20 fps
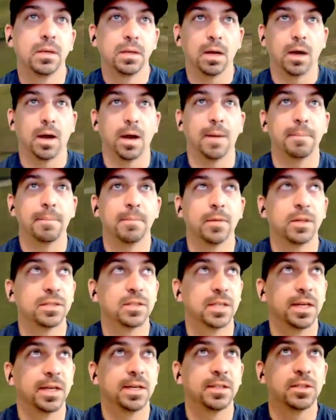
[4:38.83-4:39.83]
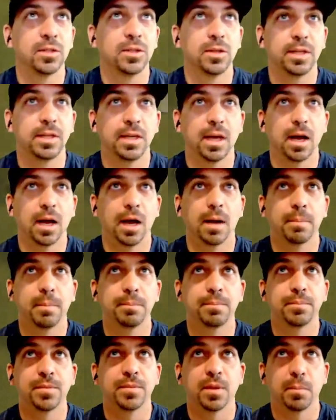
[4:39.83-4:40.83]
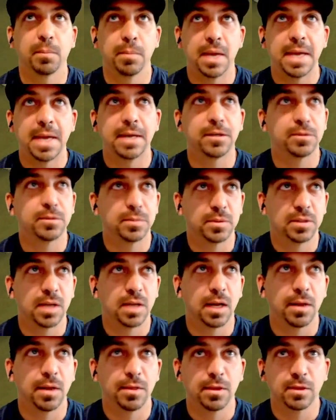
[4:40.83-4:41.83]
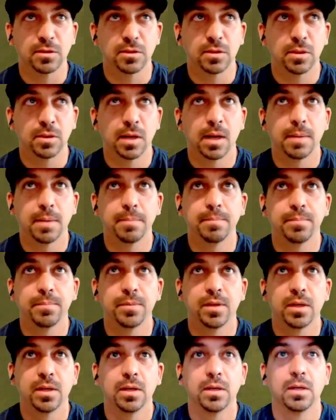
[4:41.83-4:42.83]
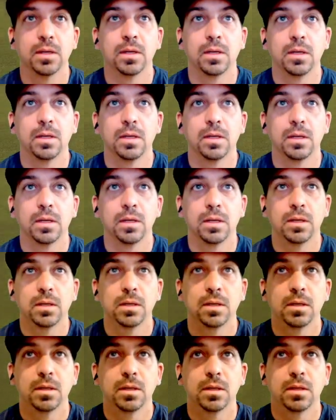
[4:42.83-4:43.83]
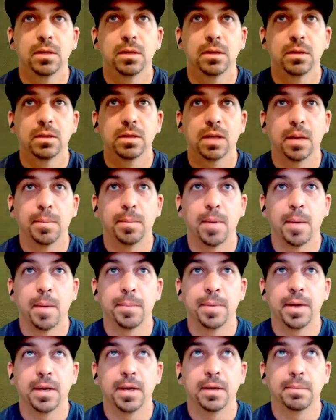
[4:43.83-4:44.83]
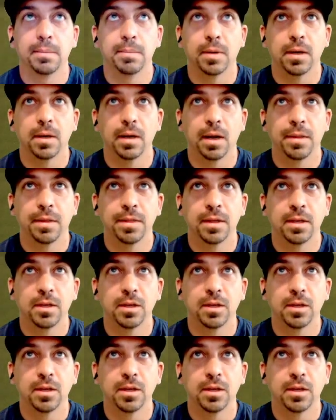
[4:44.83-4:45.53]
All right, let's get into the management side of things, okay? You got a bump here, but I think you